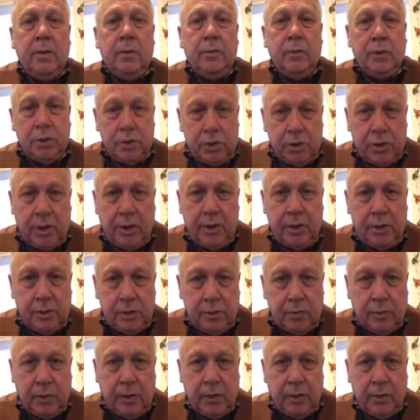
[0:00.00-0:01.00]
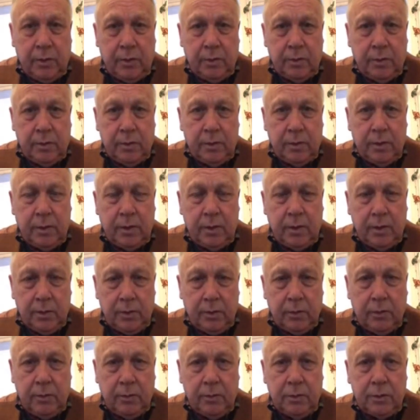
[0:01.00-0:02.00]
which changed the world and
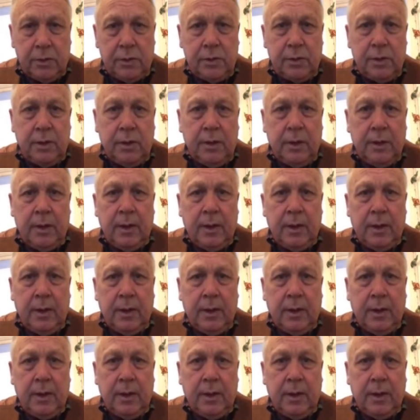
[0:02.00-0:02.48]
caused,